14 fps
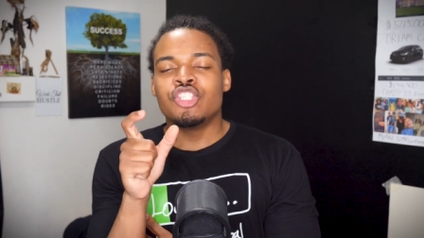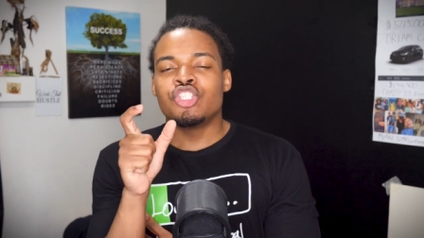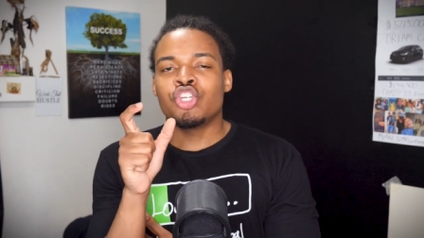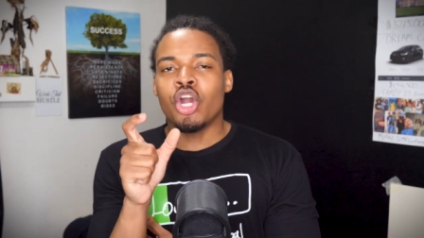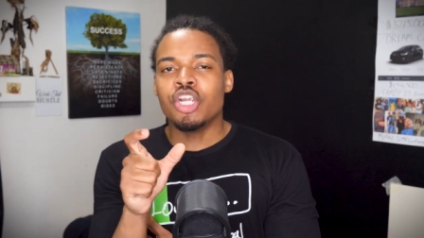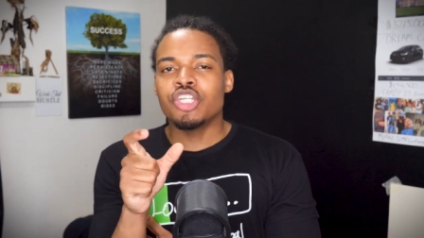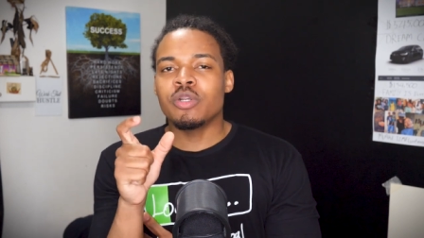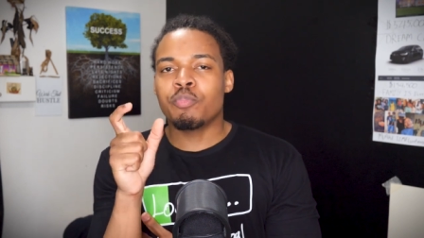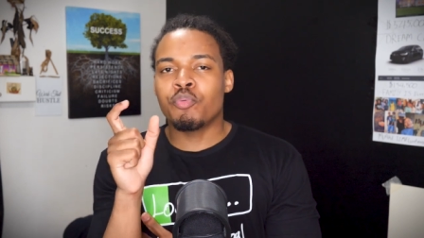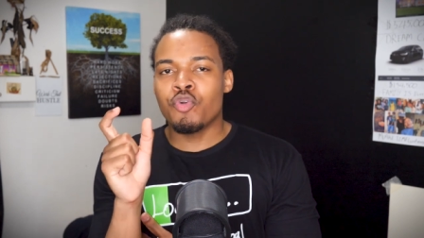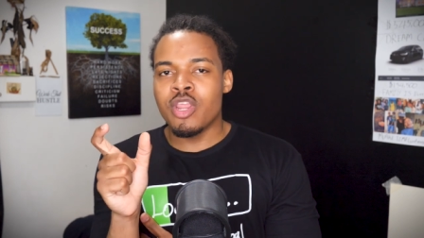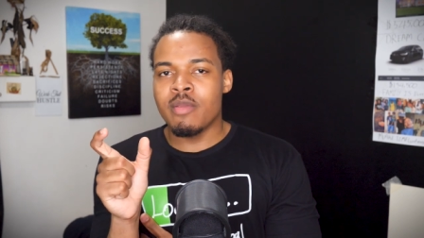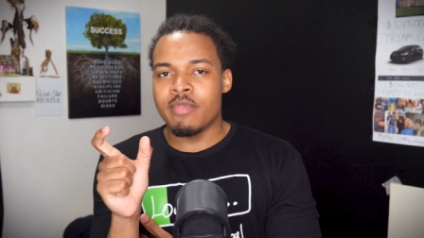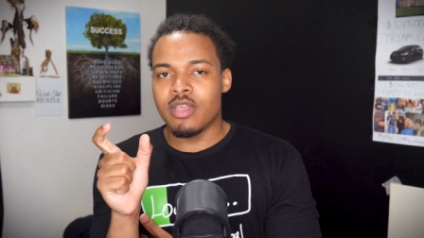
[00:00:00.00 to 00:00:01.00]
charge a
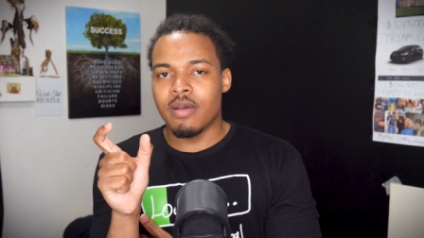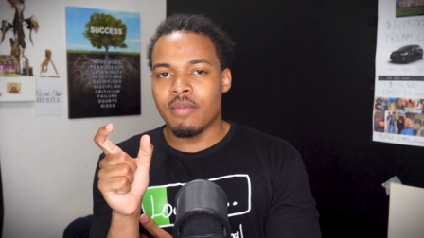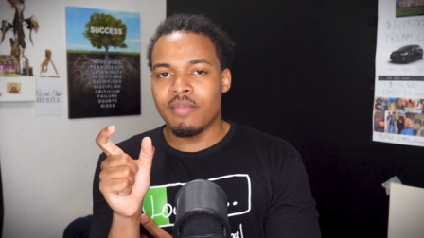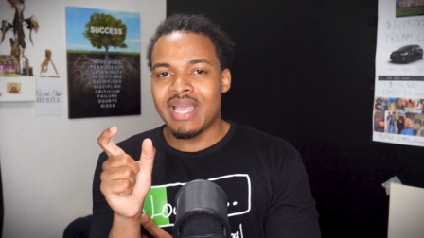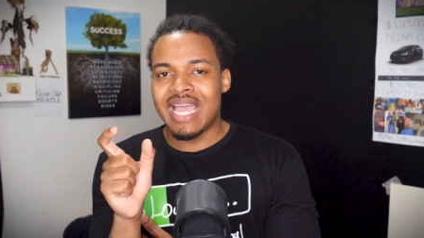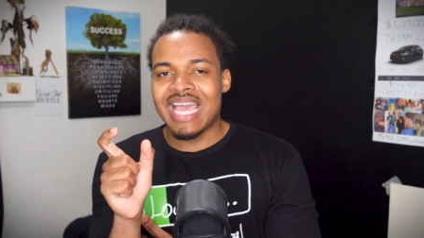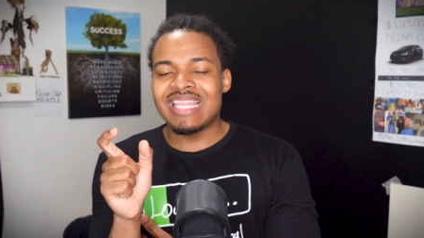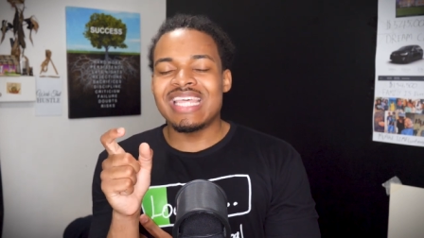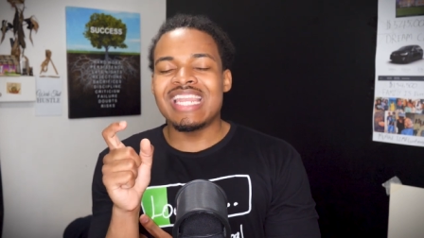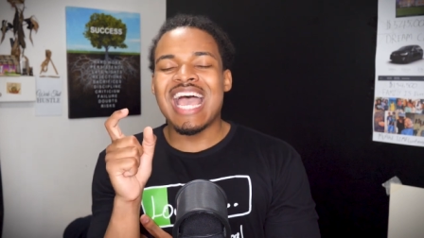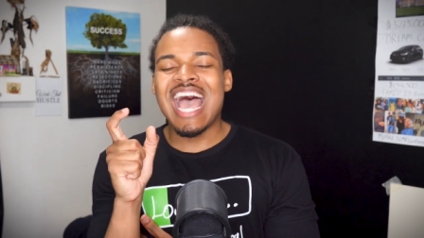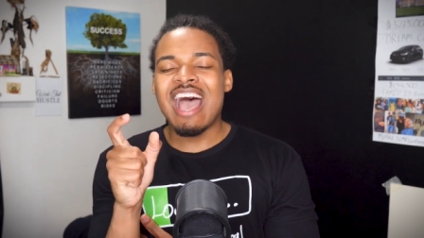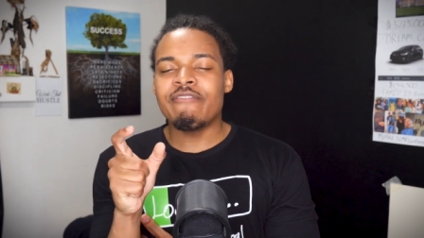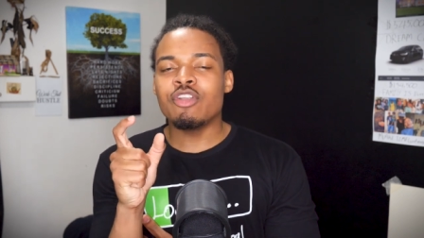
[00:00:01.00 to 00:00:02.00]
premium, and then
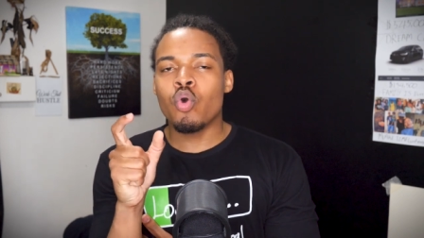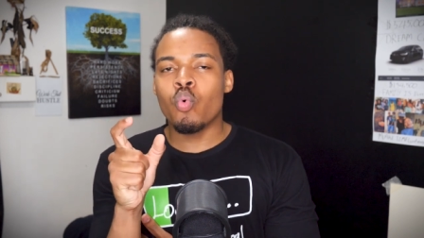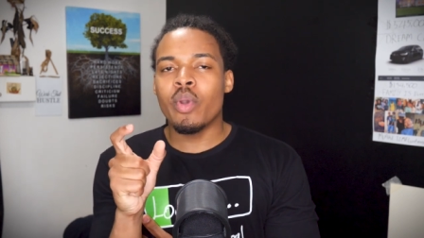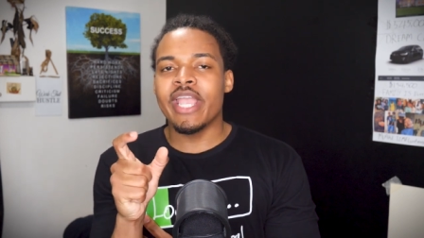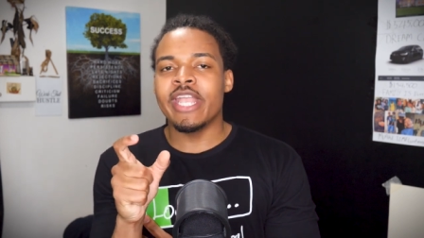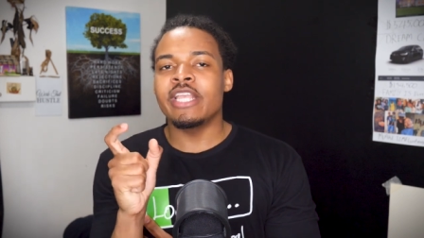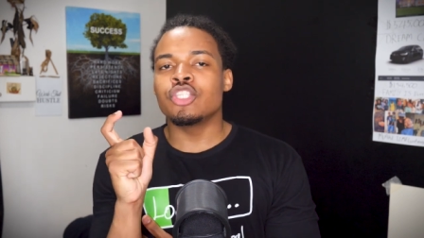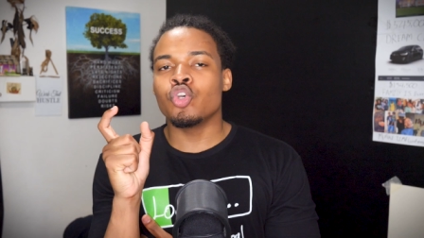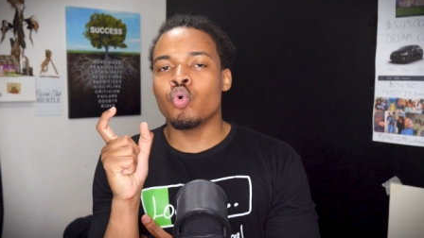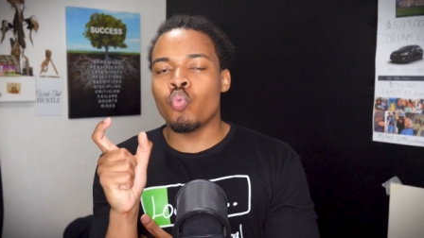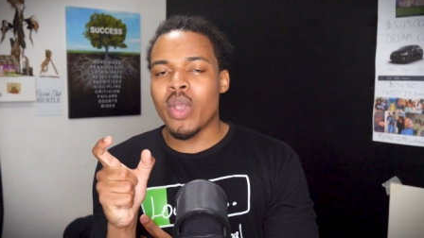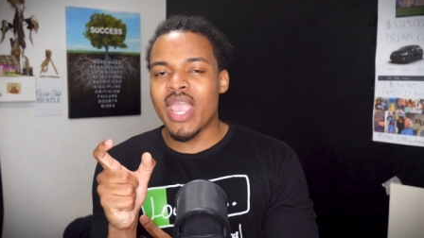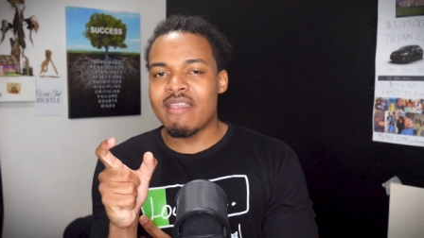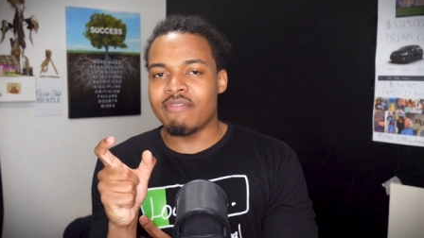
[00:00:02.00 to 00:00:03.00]
have no way to
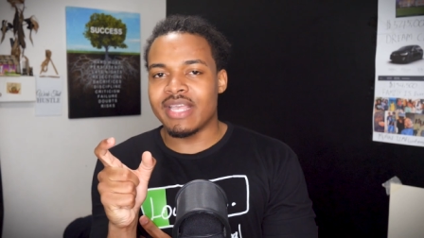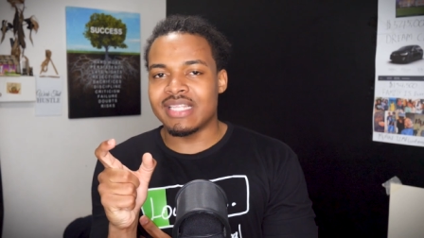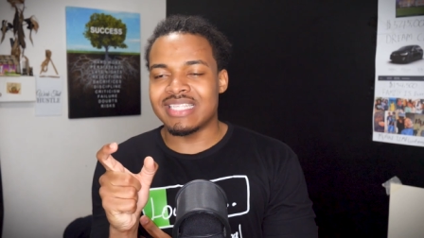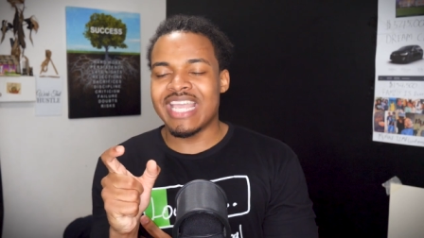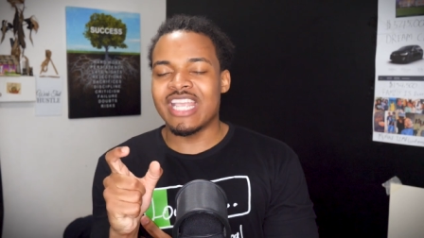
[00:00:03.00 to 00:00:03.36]
waive it,